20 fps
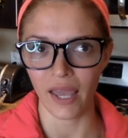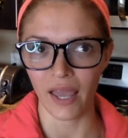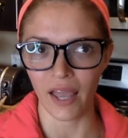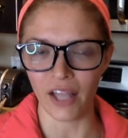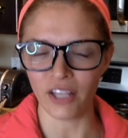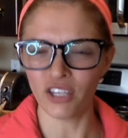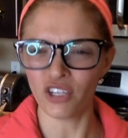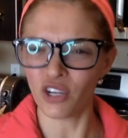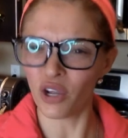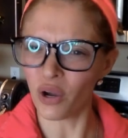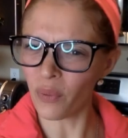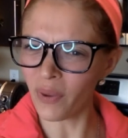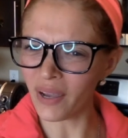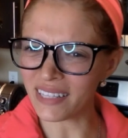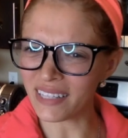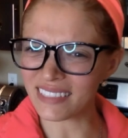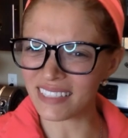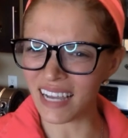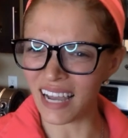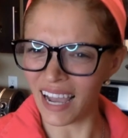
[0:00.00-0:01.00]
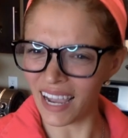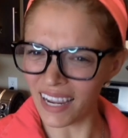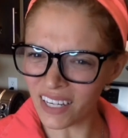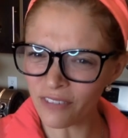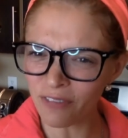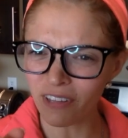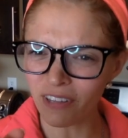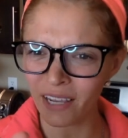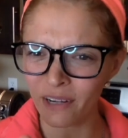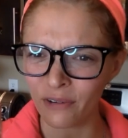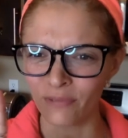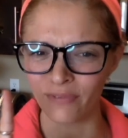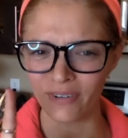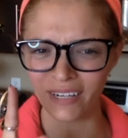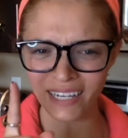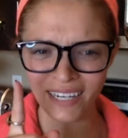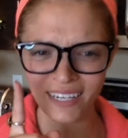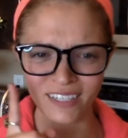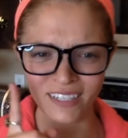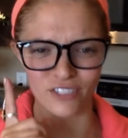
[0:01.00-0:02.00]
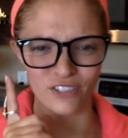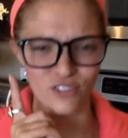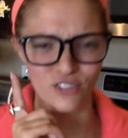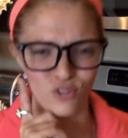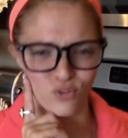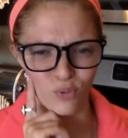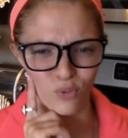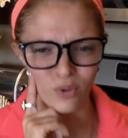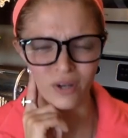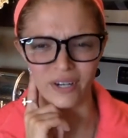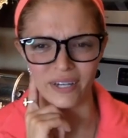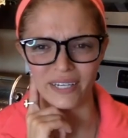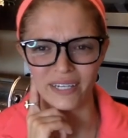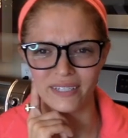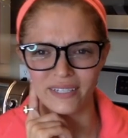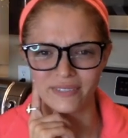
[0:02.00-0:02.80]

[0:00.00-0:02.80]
And you know, it's kind of like reading a story.